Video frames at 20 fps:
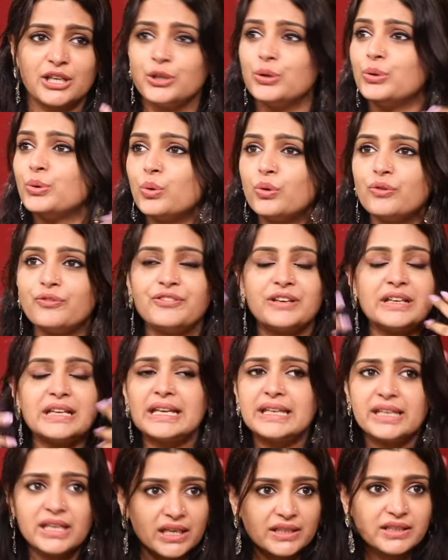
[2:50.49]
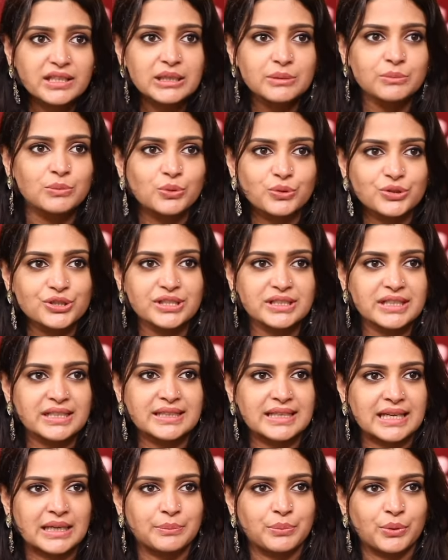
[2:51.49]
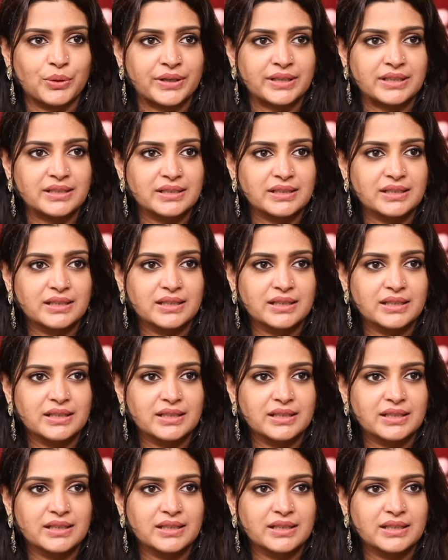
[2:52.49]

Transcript: You don't feel any other emotion at that point.